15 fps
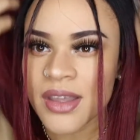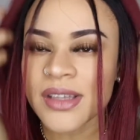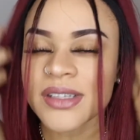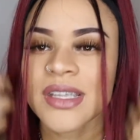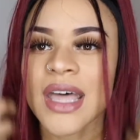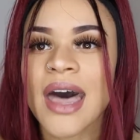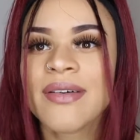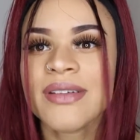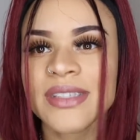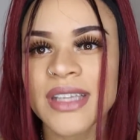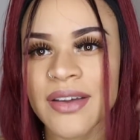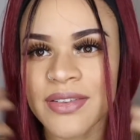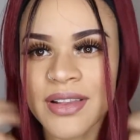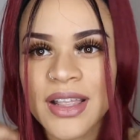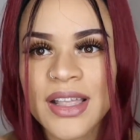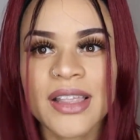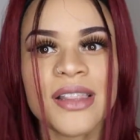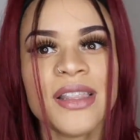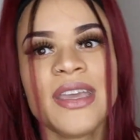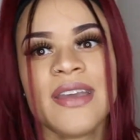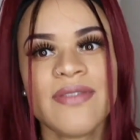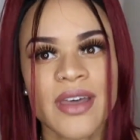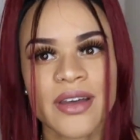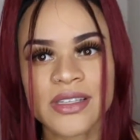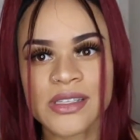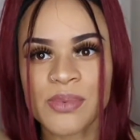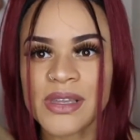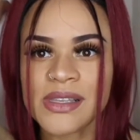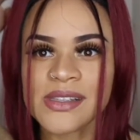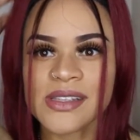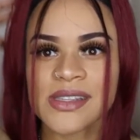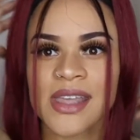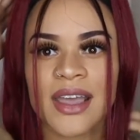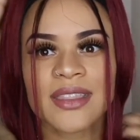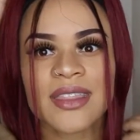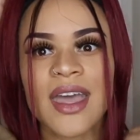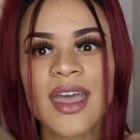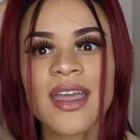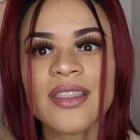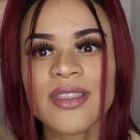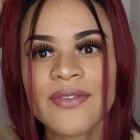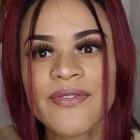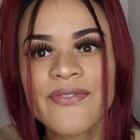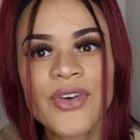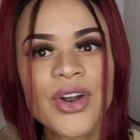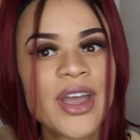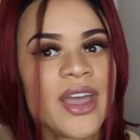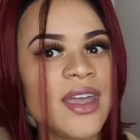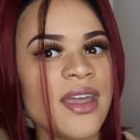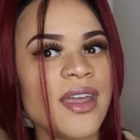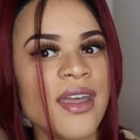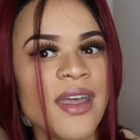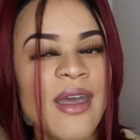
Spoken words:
So I would definitely leave those pieces like that in the front.